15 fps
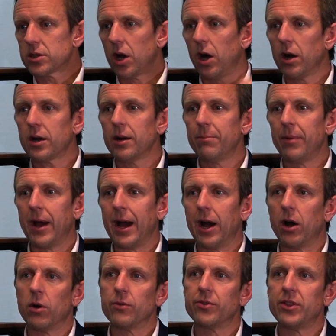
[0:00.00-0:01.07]
Talk
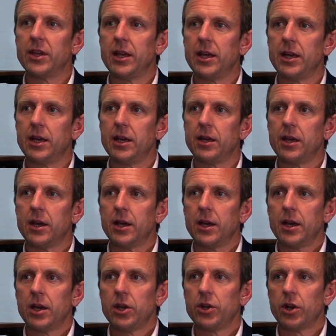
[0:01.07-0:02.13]
about
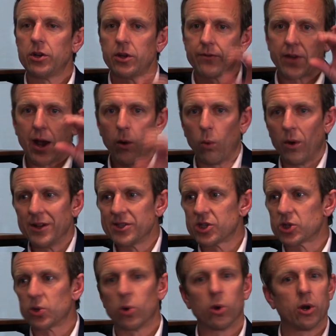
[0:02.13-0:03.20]
you've got one
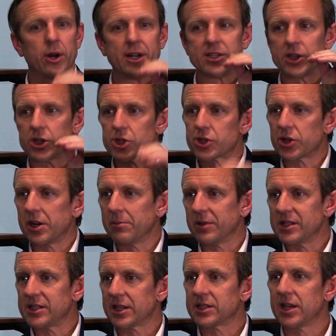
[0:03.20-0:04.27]
store, it's
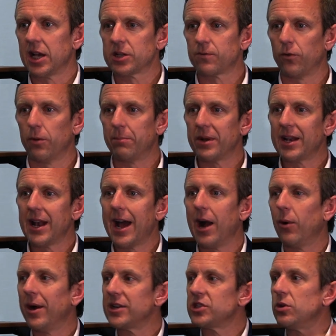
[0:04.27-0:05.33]
extremely successful, but
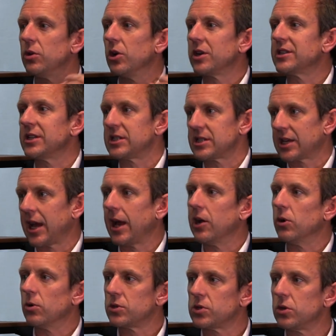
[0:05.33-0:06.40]
now as you look to
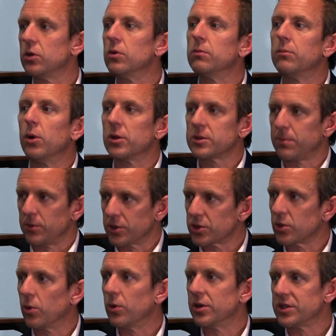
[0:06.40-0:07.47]
scale to multiple
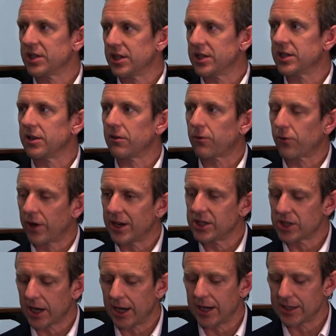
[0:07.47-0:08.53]
stores and into this
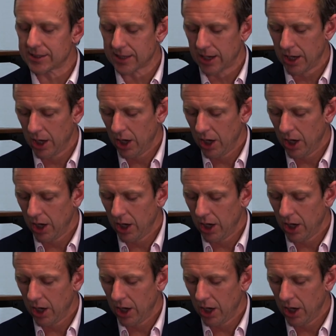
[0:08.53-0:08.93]
franchise,